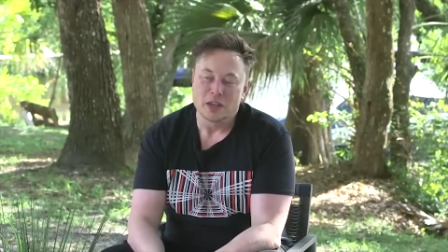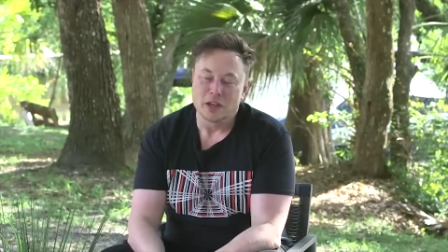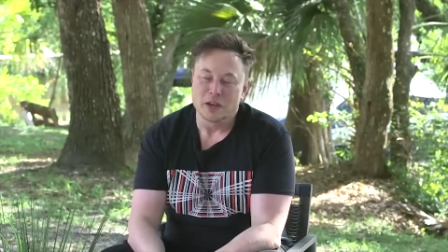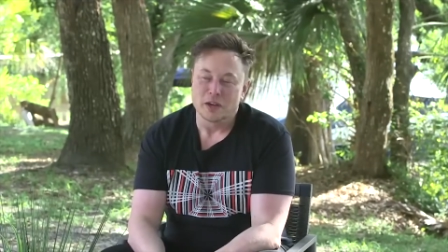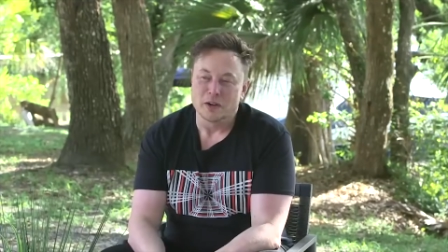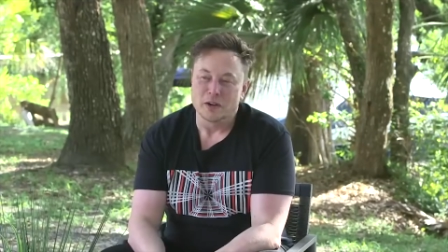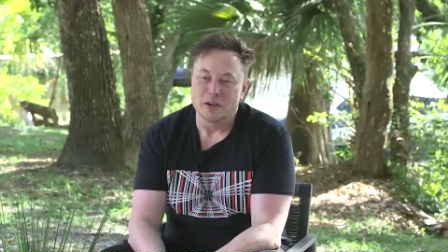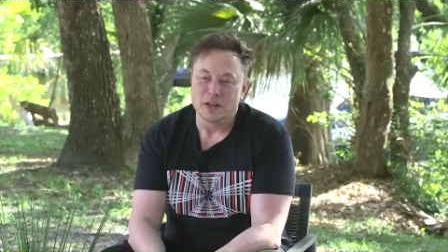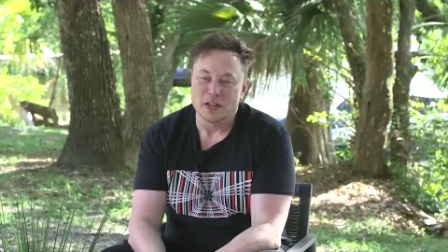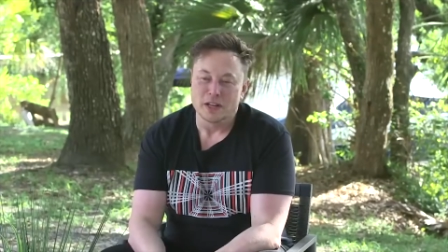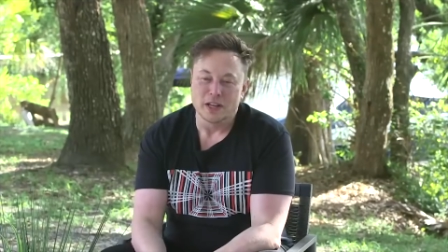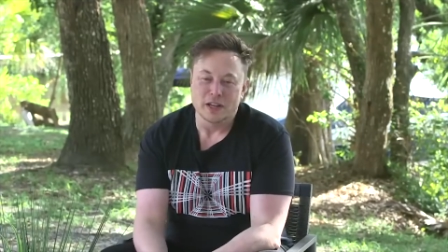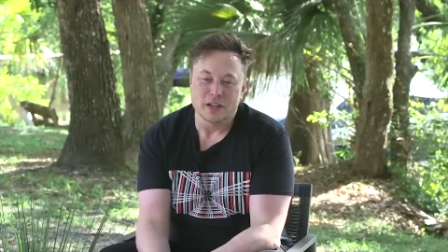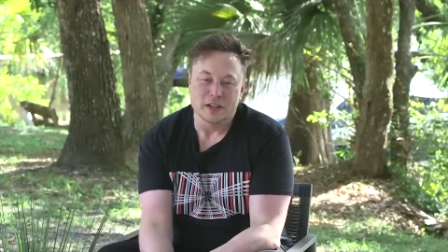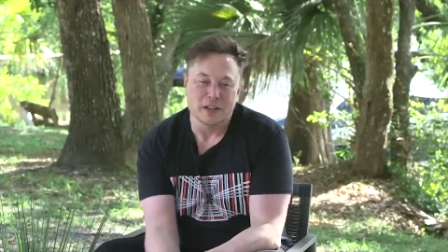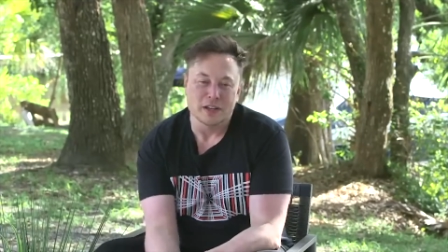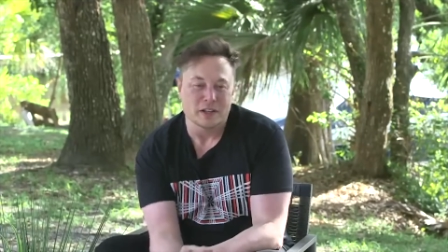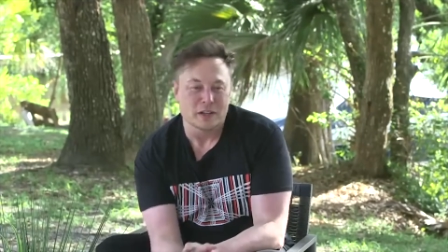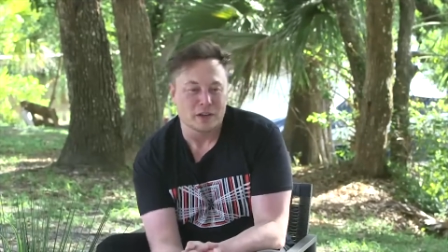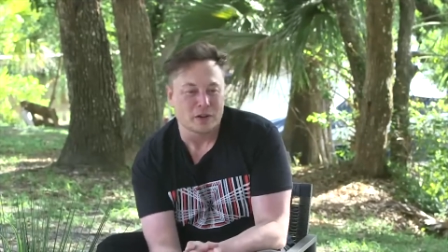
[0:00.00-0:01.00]
you know, and,
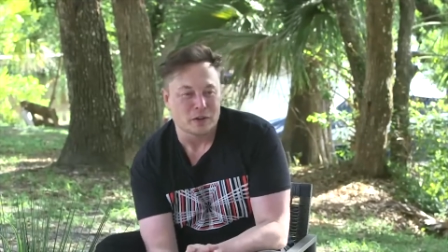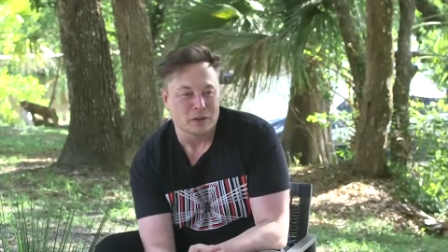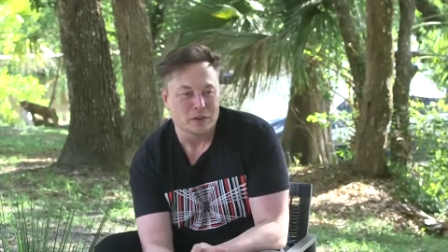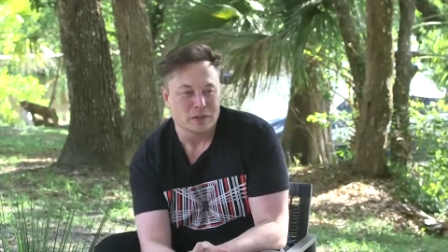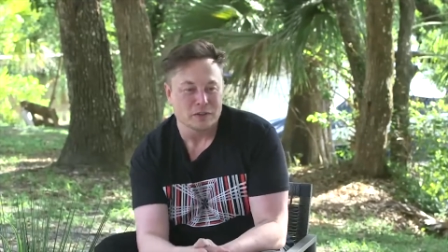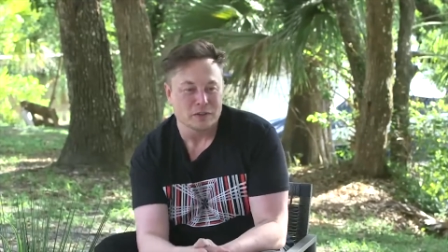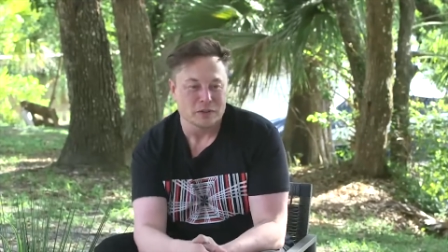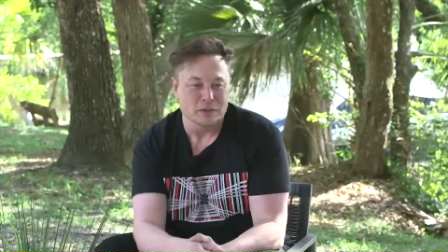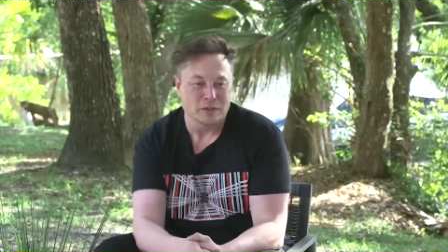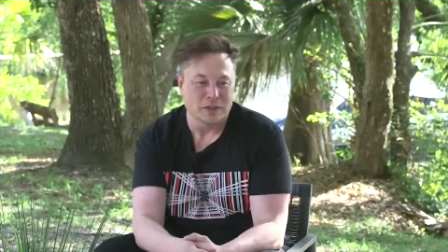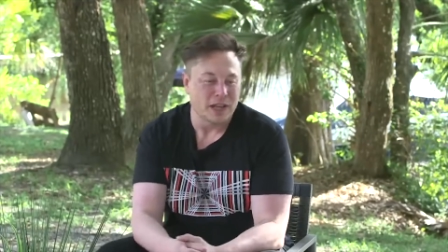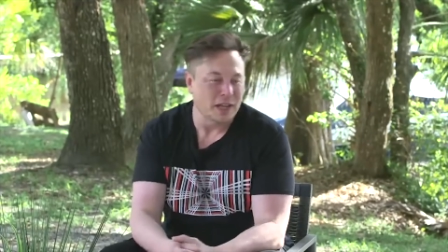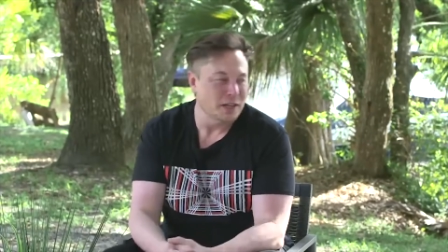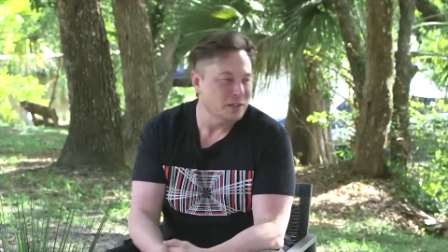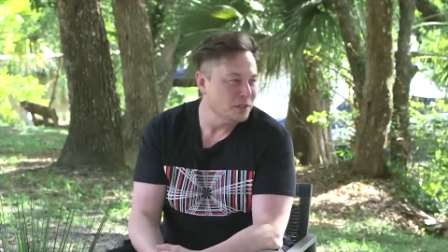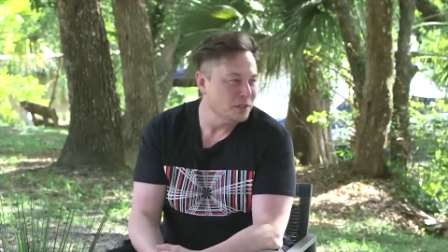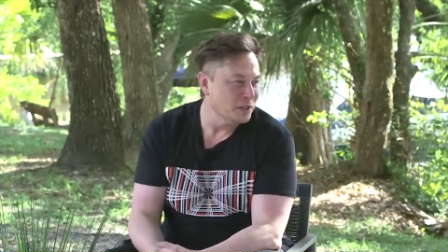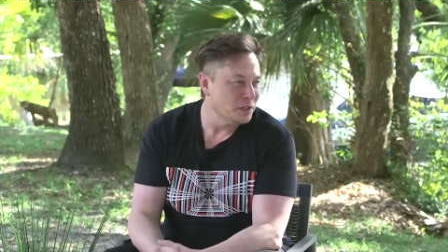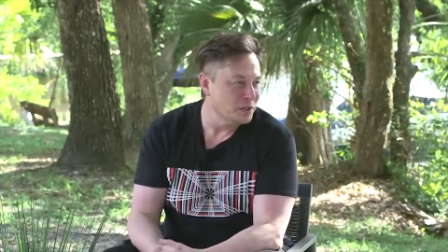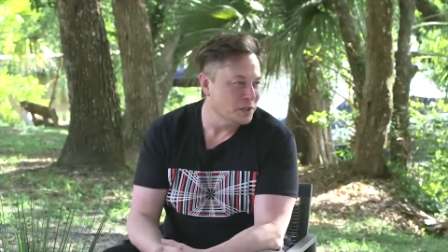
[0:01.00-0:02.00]
and you know, the
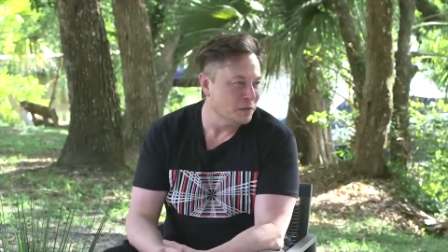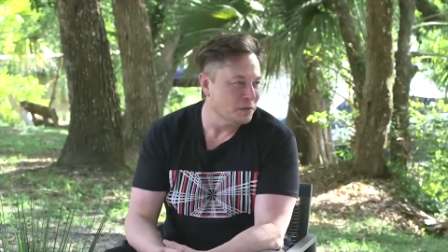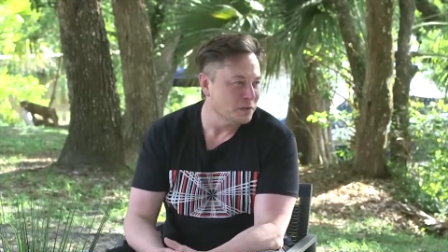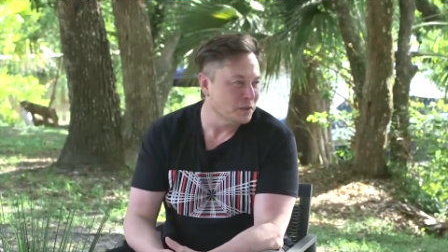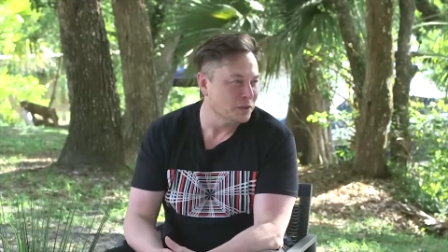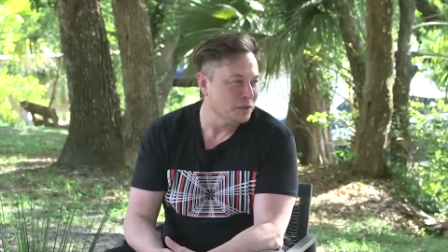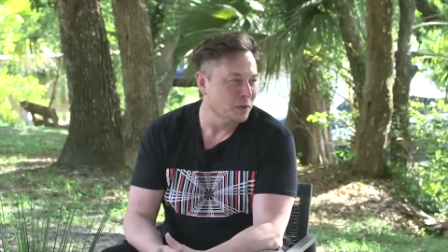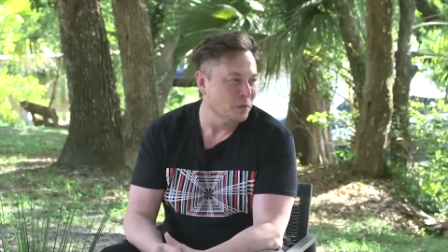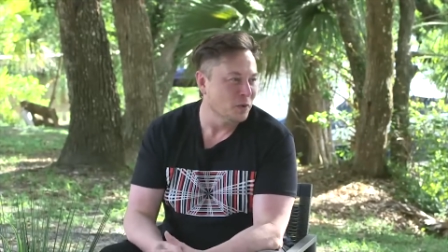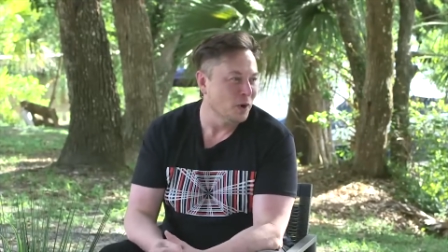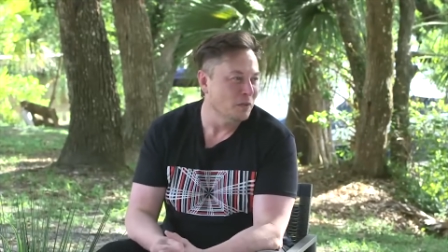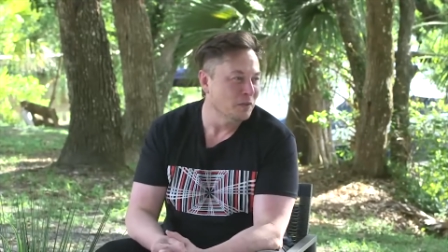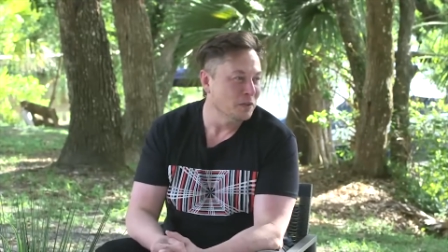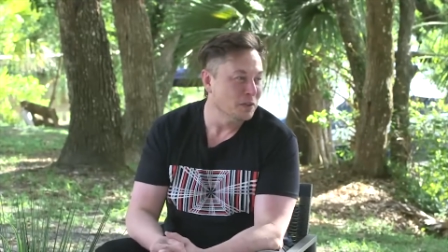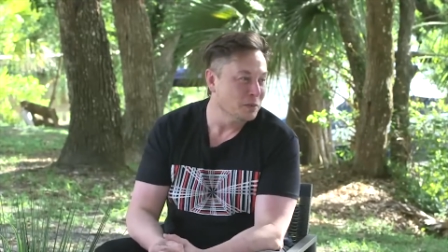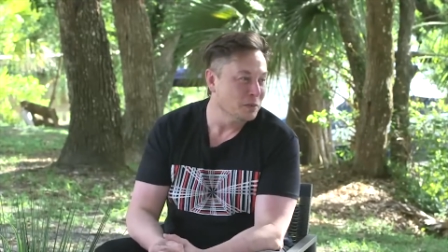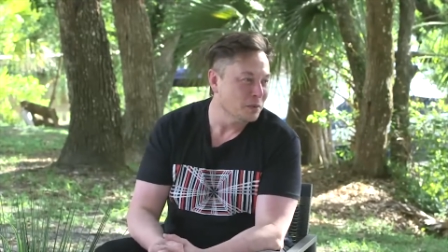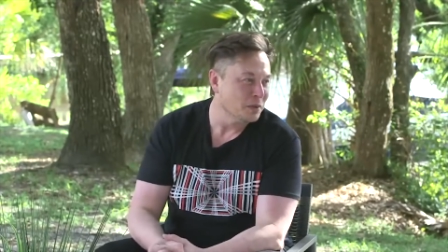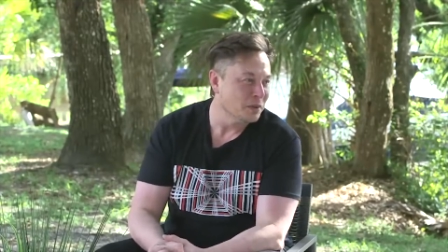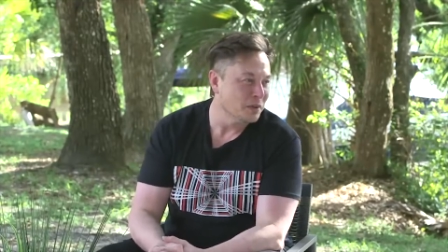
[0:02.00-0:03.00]
ancient Egyptians, the
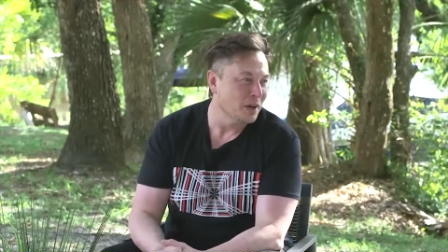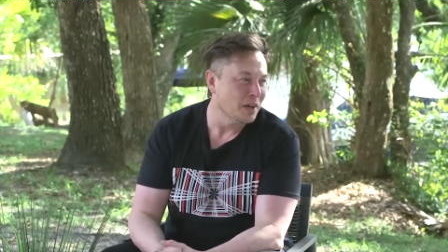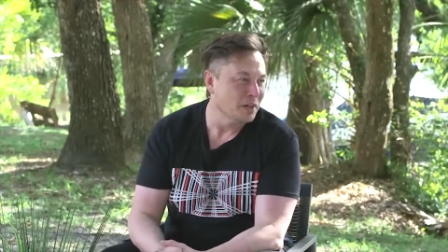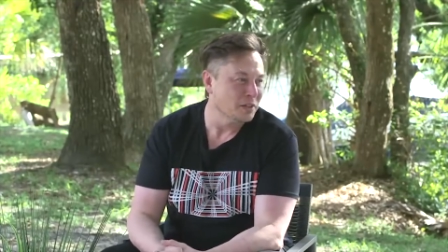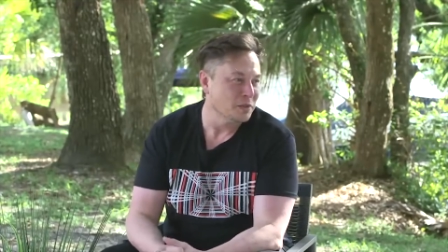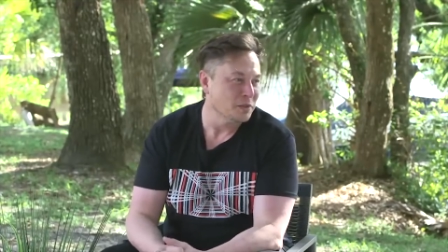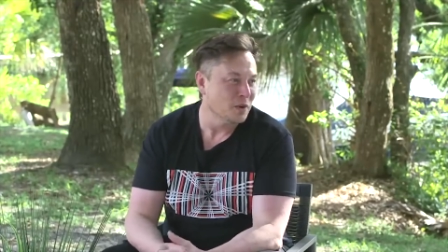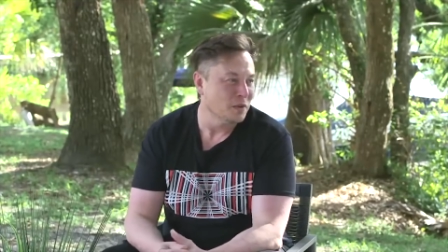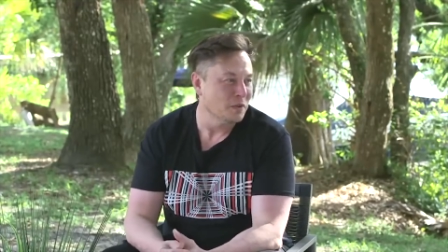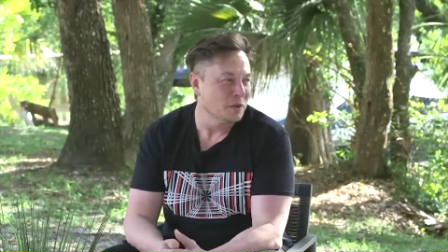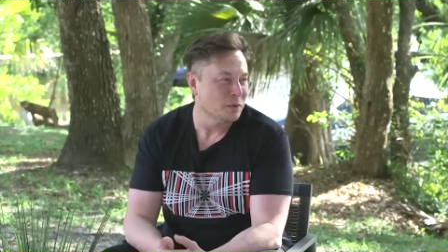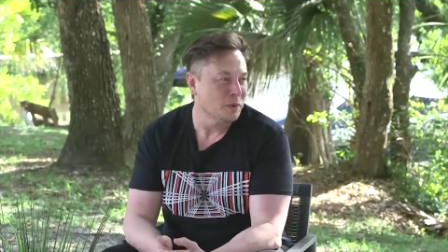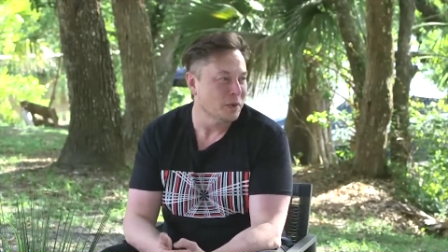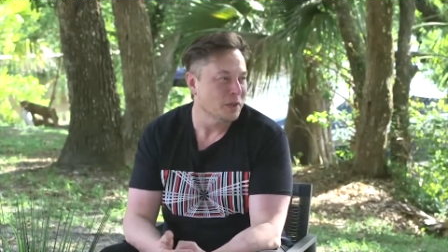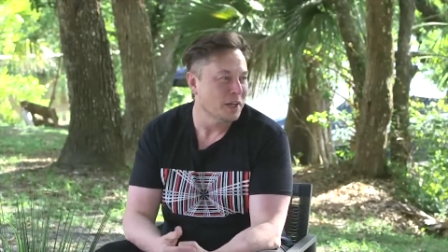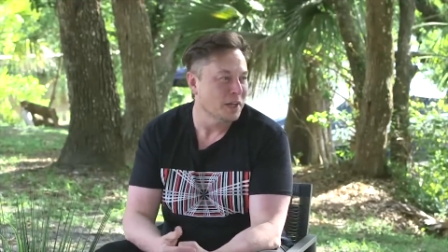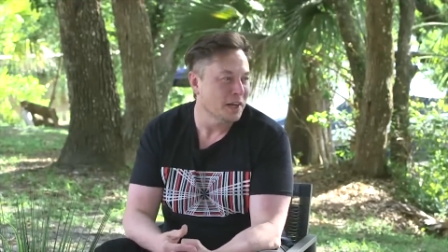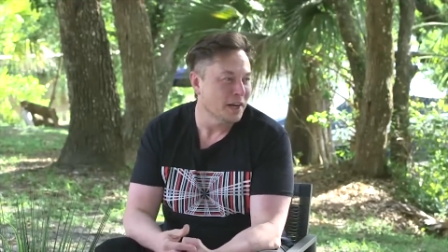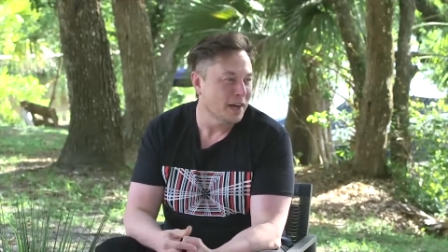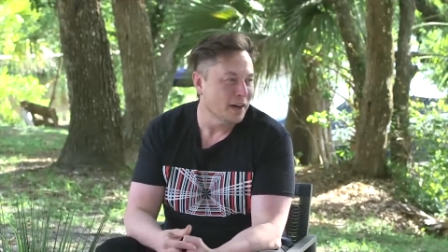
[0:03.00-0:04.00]
Romans, ancient Romans,
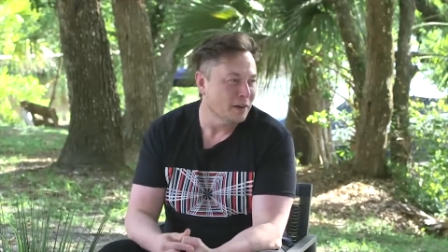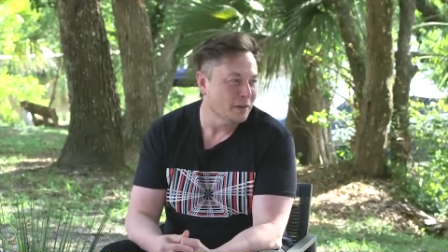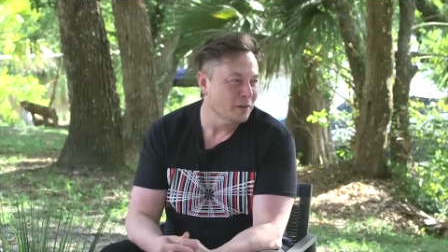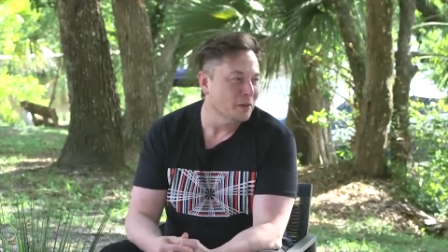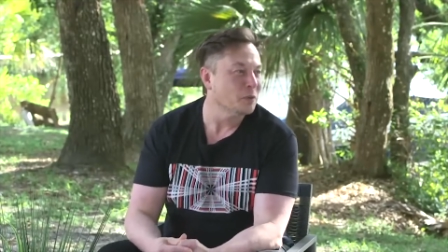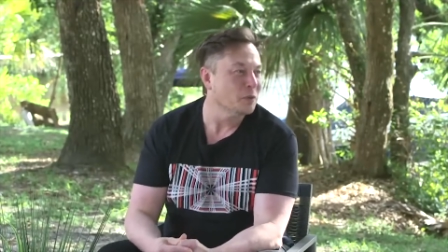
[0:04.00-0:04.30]
where are they now?